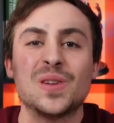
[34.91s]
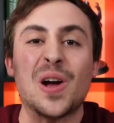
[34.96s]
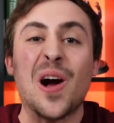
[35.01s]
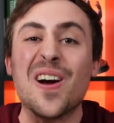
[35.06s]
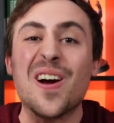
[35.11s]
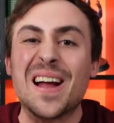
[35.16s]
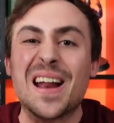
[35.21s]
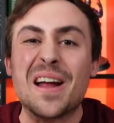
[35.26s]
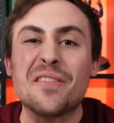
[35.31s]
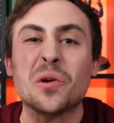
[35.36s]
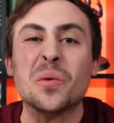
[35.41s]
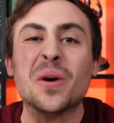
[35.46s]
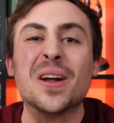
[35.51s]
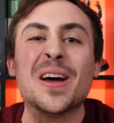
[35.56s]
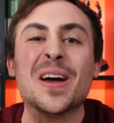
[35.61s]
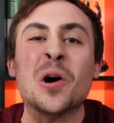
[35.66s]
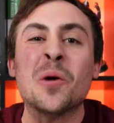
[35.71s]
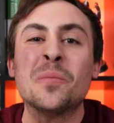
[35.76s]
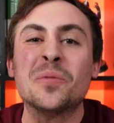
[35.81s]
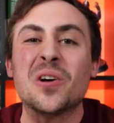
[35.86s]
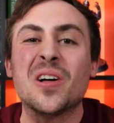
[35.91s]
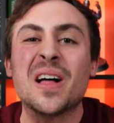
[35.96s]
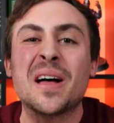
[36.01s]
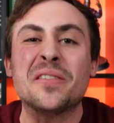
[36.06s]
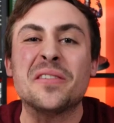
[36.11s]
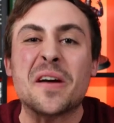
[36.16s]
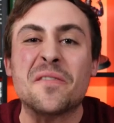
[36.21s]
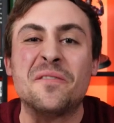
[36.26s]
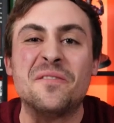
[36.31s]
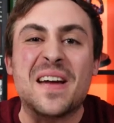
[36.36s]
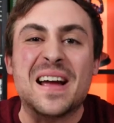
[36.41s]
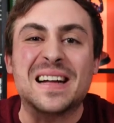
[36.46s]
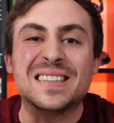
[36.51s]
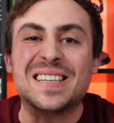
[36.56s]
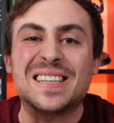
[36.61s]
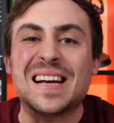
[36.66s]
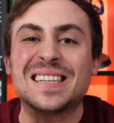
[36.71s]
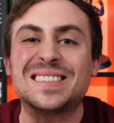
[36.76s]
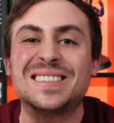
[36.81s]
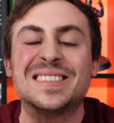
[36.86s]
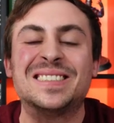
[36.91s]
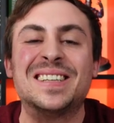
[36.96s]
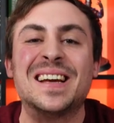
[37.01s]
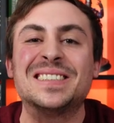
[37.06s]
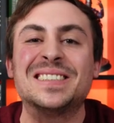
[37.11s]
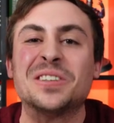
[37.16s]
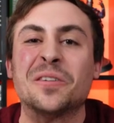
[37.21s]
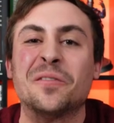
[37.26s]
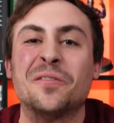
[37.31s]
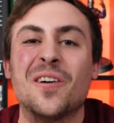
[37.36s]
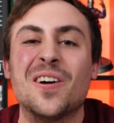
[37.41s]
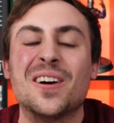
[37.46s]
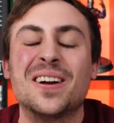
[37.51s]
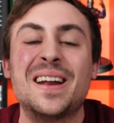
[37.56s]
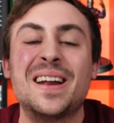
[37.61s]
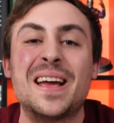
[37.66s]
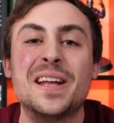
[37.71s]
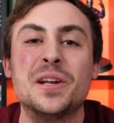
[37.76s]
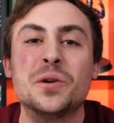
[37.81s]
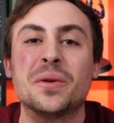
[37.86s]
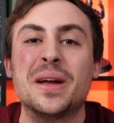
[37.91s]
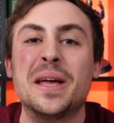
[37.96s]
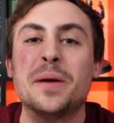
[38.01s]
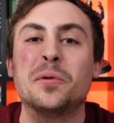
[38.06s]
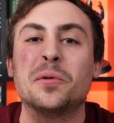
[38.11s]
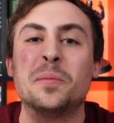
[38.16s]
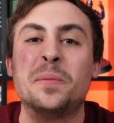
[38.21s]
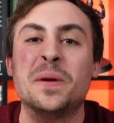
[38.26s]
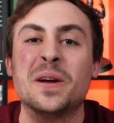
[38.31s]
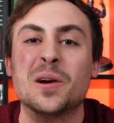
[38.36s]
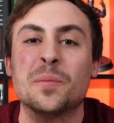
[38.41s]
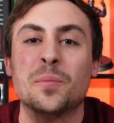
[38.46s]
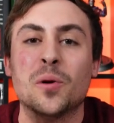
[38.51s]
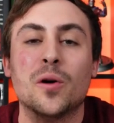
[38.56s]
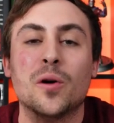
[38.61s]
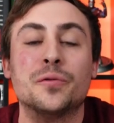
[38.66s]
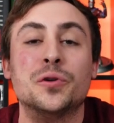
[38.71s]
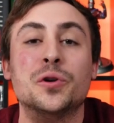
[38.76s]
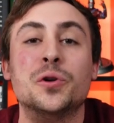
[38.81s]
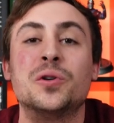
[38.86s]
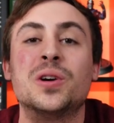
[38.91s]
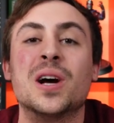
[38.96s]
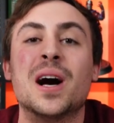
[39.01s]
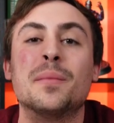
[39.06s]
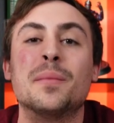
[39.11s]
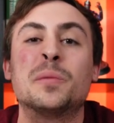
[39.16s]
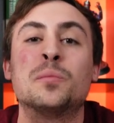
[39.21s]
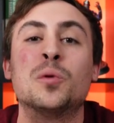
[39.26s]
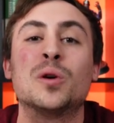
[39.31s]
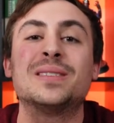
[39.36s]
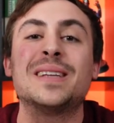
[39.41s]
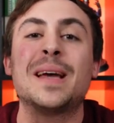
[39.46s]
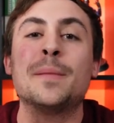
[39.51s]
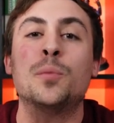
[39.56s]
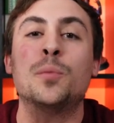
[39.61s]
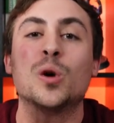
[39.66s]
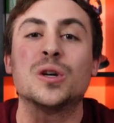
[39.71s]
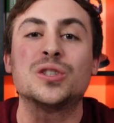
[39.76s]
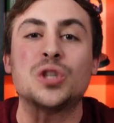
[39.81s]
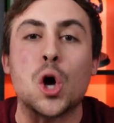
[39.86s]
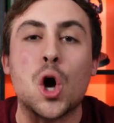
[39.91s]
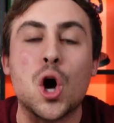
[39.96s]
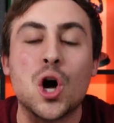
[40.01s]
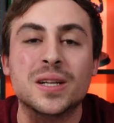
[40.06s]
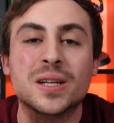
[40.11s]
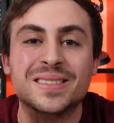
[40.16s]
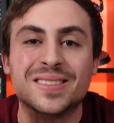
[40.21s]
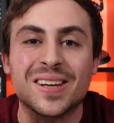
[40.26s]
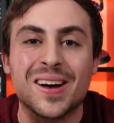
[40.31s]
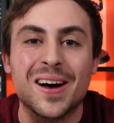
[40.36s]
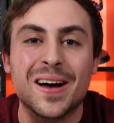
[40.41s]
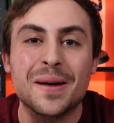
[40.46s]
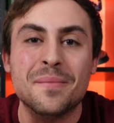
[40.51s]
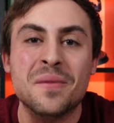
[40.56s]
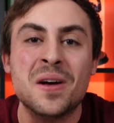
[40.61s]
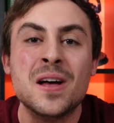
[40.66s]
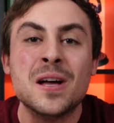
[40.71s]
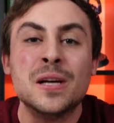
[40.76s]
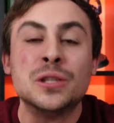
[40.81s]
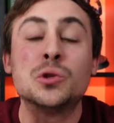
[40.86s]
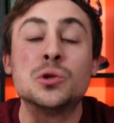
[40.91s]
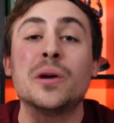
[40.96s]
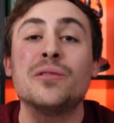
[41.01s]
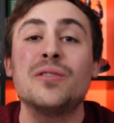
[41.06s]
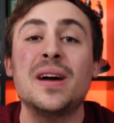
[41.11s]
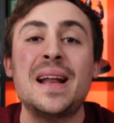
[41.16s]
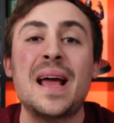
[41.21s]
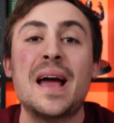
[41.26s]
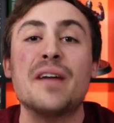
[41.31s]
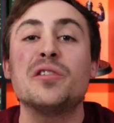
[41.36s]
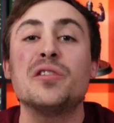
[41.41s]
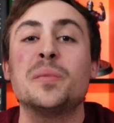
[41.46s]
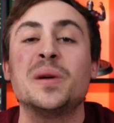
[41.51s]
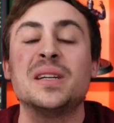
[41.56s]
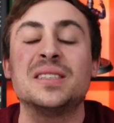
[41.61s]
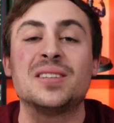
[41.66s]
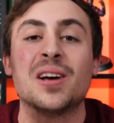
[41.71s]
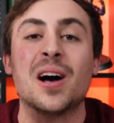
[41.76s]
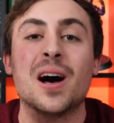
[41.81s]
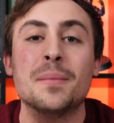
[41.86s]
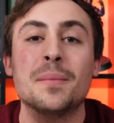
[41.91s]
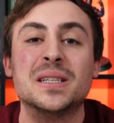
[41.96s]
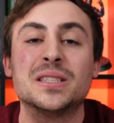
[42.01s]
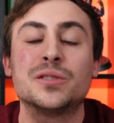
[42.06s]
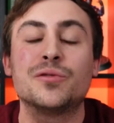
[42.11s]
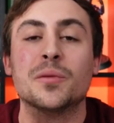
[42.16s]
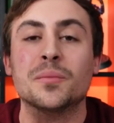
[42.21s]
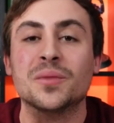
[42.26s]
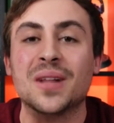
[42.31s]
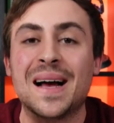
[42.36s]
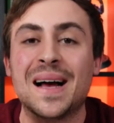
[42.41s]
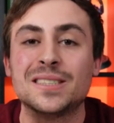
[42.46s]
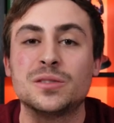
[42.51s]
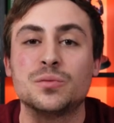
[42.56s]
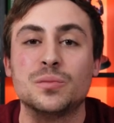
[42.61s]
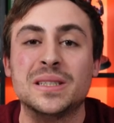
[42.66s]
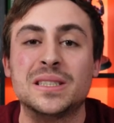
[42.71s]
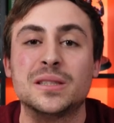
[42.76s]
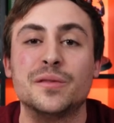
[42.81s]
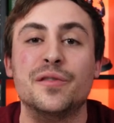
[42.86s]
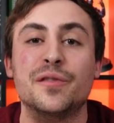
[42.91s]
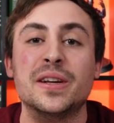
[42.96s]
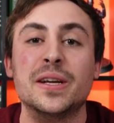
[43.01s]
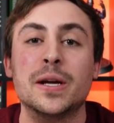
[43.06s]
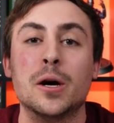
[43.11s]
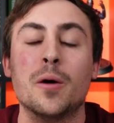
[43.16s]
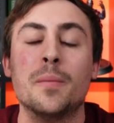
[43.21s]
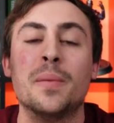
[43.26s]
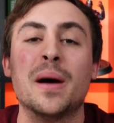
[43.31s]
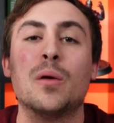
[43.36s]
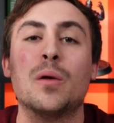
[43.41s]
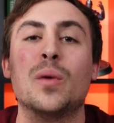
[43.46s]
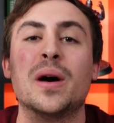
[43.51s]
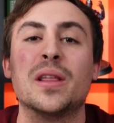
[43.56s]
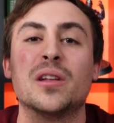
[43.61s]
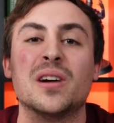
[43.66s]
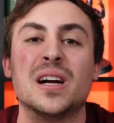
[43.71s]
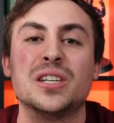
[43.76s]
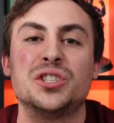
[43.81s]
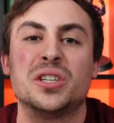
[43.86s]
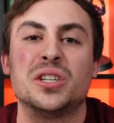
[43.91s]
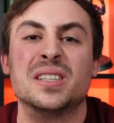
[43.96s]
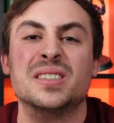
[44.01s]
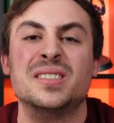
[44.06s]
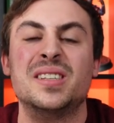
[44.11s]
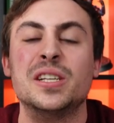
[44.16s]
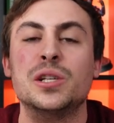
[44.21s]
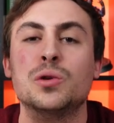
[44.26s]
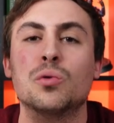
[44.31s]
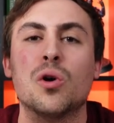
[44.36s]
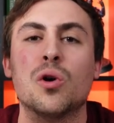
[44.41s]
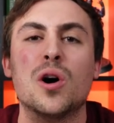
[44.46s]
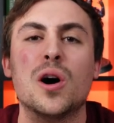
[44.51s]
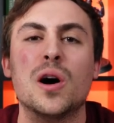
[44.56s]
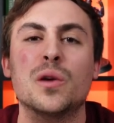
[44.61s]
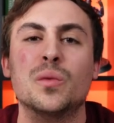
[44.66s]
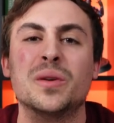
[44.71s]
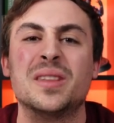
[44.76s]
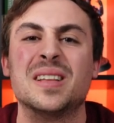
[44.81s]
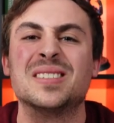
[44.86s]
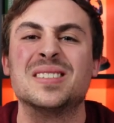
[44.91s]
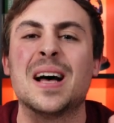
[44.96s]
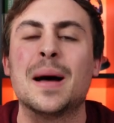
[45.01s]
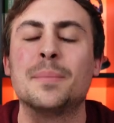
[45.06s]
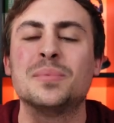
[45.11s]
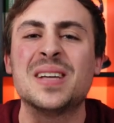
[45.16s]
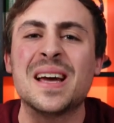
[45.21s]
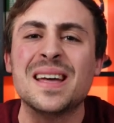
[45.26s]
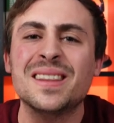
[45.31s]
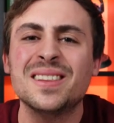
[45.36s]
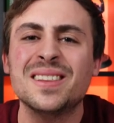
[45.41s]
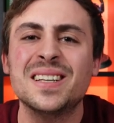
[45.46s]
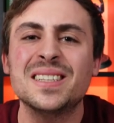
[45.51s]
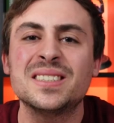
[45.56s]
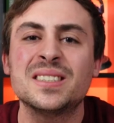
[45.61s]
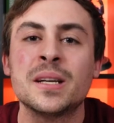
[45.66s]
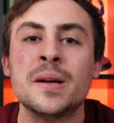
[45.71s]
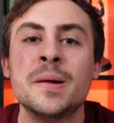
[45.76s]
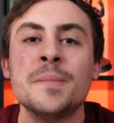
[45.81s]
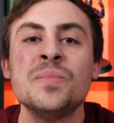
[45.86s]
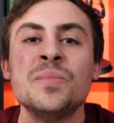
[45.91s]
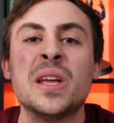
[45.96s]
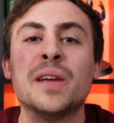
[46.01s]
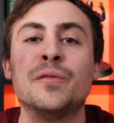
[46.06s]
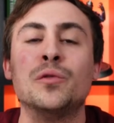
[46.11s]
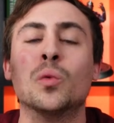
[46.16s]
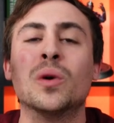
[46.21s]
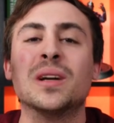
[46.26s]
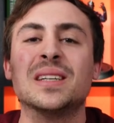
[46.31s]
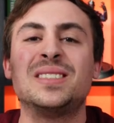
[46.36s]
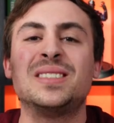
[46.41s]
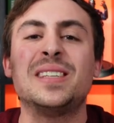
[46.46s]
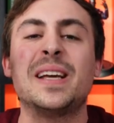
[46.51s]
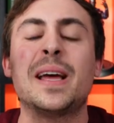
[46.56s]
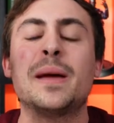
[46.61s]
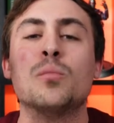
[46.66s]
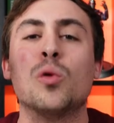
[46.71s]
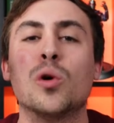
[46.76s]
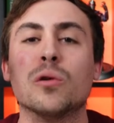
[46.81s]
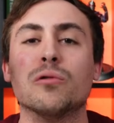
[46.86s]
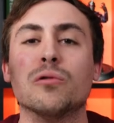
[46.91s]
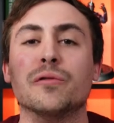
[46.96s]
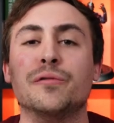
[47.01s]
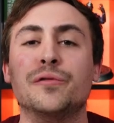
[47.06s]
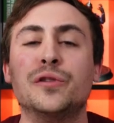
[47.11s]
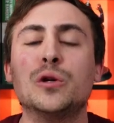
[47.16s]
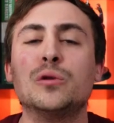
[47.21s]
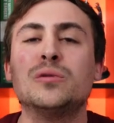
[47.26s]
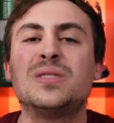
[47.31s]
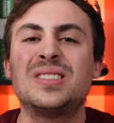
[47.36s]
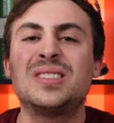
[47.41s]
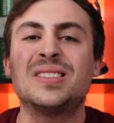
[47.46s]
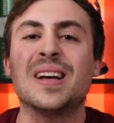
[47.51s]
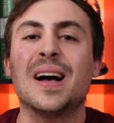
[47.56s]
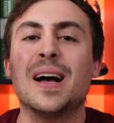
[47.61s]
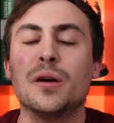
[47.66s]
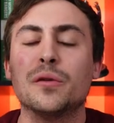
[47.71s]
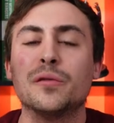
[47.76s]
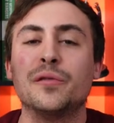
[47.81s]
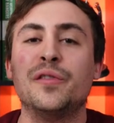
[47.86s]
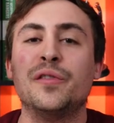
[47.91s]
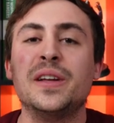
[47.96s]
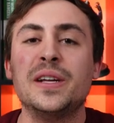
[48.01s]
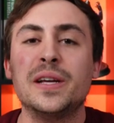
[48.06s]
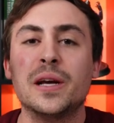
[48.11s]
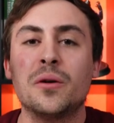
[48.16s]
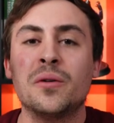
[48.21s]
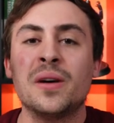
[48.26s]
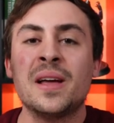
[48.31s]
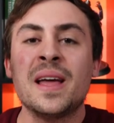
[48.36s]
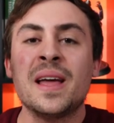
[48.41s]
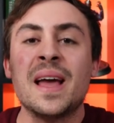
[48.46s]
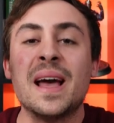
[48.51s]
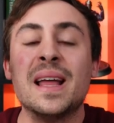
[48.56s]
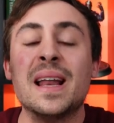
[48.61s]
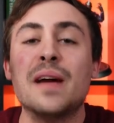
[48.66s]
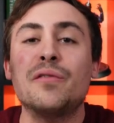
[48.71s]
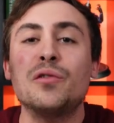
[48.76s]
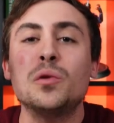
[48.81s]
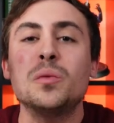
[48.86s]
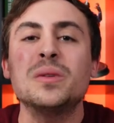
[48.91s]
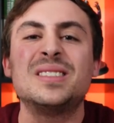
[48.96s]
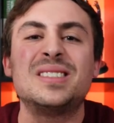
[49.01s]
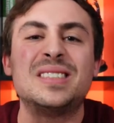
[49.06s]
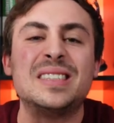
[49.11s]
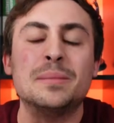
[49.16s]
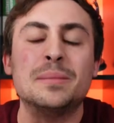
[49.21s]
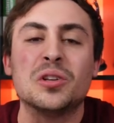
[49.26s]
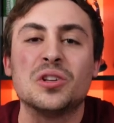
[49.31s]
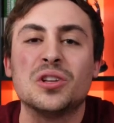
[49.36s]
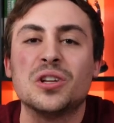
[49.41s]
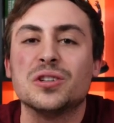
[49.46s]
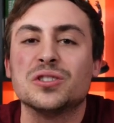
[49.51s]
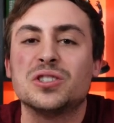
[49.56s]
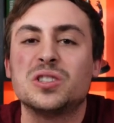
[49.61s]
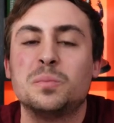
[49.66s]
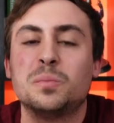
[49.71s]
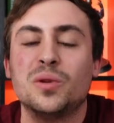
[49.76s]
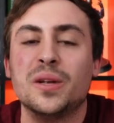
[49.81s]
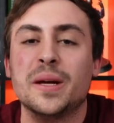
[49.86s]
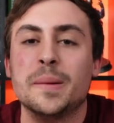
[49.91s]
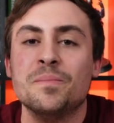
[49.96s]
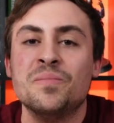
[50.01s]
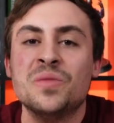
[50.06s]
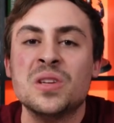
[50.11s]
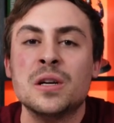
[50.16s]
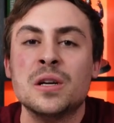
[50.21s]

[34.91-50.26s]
All right, everyone, I hope you're all having a fantastic day so far today and you were able to pick up all of your new Comic Book Day books on time. So, I read everybody's comments from last week's video about whether I should continue on with a top 10 list, if you want to see a more reviewed styled video, and everyone seemed a little split.